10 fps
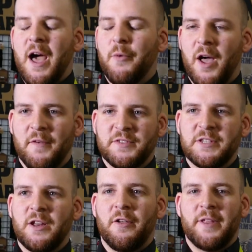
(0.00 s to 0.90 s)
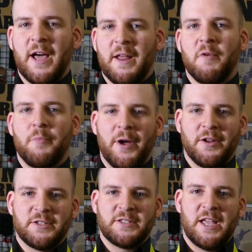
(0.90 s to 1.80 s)
We obviously know that not every player
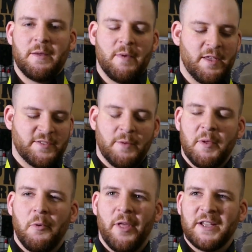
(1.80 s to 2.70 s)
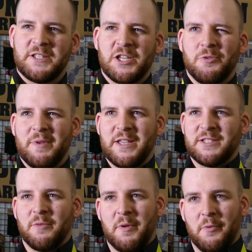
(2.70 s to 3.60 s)
is the same. Some people like CQB,
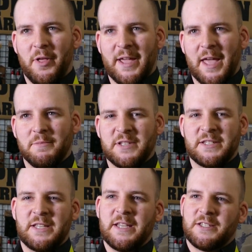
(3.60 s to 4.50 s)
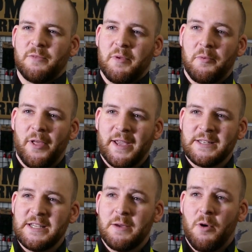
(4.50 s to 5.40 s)
some people like M16, some people like a
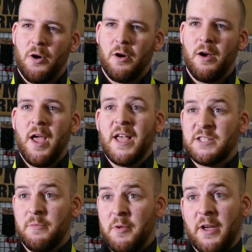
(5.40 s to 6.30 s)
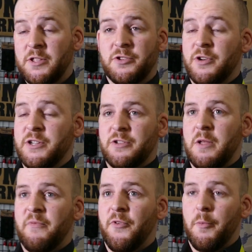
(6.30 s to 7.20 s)
DMR, some people like the traditional
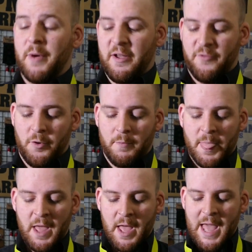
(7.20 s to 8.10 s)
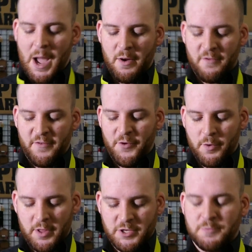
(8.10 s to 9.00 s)
M4 platform. However, if you're
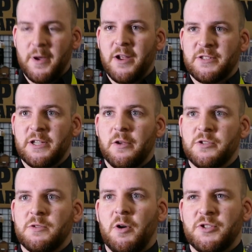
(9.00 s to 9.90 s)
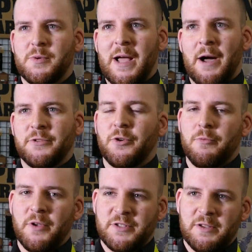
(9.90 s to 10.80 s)
one of those players that goes to multiple outdoor
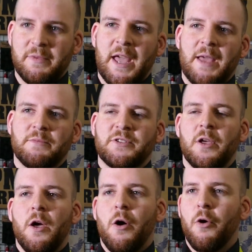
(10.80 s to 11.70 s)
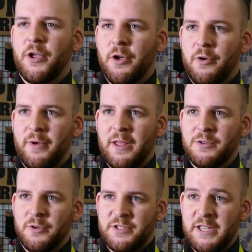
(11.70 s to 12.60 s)
milsim games, or you go to an
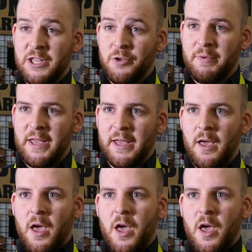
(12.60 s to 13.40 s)
indoor CQB,